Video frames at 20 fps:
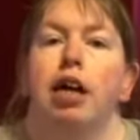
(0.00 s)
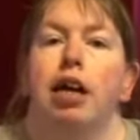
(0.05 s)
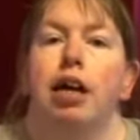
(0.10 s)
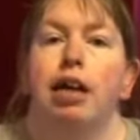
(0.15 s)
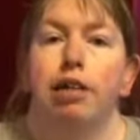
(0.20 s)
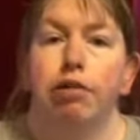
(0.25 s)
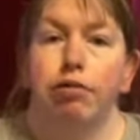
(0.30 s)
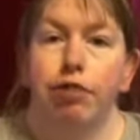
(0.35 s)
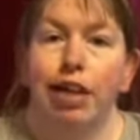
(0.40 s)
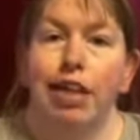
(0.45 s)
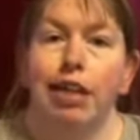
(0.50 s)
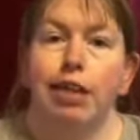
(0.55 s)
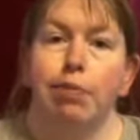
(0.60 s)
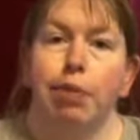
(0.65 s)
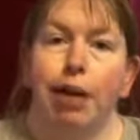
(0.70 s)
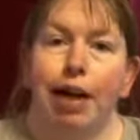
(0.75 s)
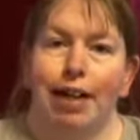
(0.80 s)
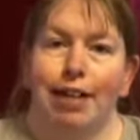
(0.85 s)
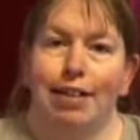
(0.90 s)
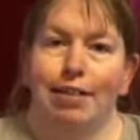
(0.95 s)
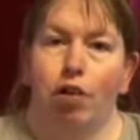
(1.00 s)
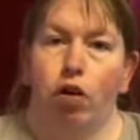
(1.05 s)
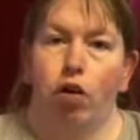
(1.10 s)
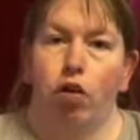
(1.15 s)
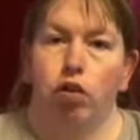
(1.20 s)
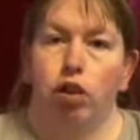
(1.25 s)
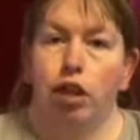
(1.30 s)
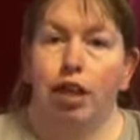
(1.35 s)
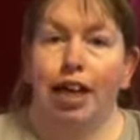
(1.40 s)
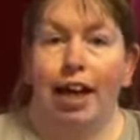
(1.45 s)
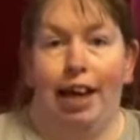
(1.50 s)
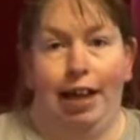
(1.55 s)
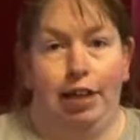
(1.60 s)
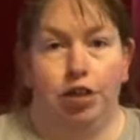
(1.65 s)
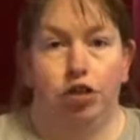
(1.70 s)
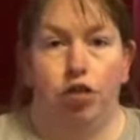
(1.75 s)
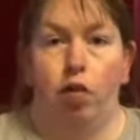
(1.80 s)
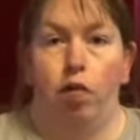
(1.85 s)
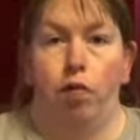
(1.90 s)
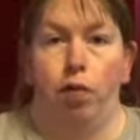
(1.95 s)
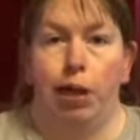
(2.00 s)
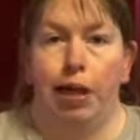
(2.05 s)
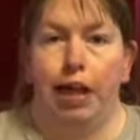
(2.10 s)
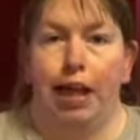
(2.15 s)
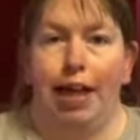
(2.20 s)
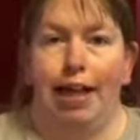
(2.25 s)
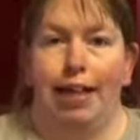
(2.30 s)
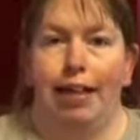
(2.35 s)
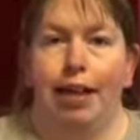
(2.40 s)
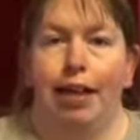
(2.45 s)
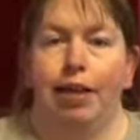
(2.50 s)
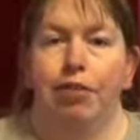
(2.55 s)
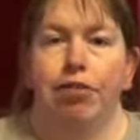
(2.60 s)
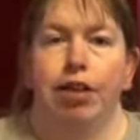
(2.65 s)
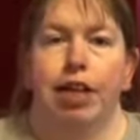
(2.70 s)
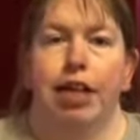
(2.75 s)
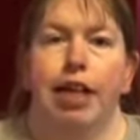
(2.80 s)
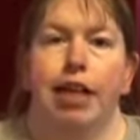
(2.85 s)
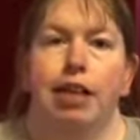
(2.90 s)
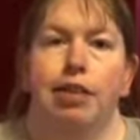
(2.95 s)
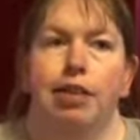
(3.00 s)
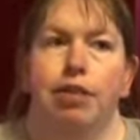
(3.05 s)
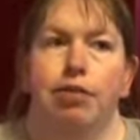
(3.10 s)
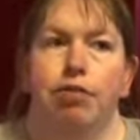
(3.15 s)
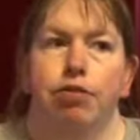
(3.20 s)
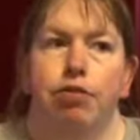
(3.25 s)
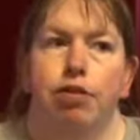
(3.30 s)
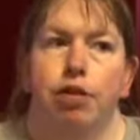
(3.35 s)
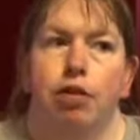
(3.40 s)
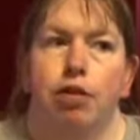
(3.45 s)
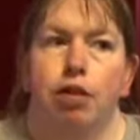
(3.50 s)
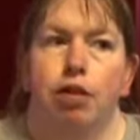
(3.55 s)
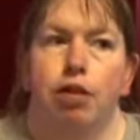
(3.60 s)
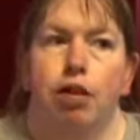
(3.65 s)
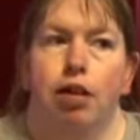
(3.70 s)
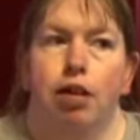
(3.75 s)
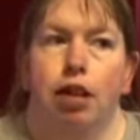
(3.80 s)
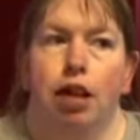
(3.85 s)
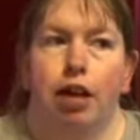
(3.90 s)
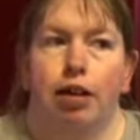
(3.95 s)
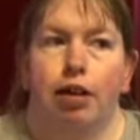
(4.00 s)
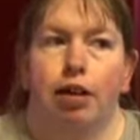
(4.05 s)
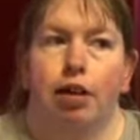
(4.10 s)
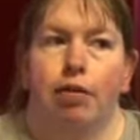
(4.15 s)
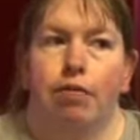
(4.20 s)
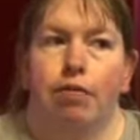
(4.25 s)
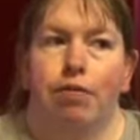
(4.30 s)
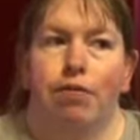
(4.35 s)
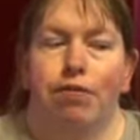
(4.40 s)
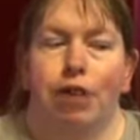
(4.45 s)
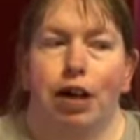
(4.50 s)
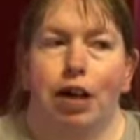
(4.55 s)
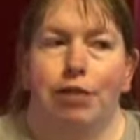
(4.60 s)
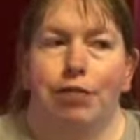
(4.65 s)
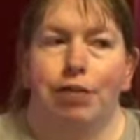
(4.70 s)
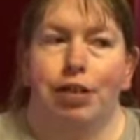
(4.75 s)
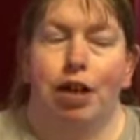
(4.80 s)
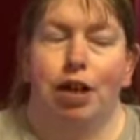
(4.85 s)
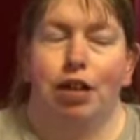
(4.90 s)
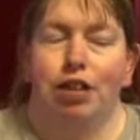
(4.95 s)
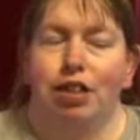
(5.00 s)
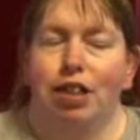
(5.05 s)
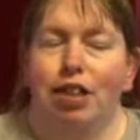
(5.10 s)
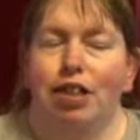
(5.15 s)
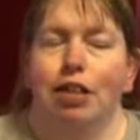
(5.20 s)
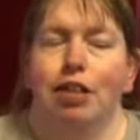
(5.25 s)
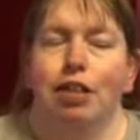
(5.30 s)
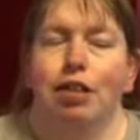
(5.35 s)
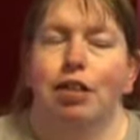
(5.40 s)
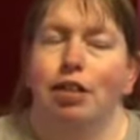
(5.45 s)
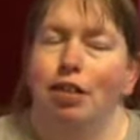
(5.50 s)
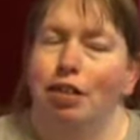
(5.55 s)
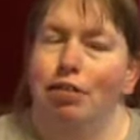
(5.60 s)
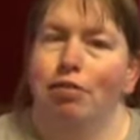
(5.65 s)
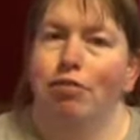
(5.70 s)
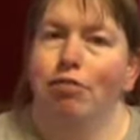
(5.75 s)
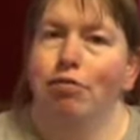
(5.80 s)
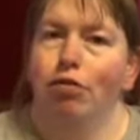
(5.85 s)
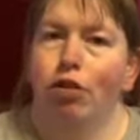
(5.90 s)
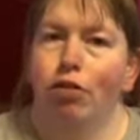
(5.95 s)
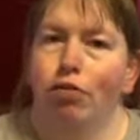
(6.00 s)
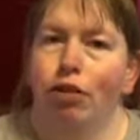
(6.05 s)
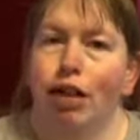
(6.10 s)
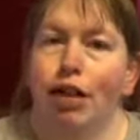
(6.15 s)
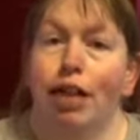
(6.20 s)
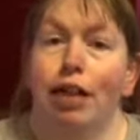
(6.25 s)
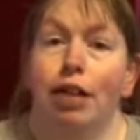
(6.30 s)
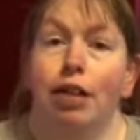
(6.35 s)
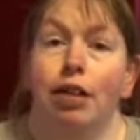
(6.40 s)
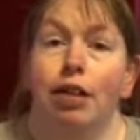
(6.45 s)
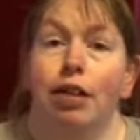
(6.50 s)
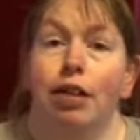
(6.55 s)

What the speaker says: It really depends on the age of the kid. If the kid's like 5 and under, not really.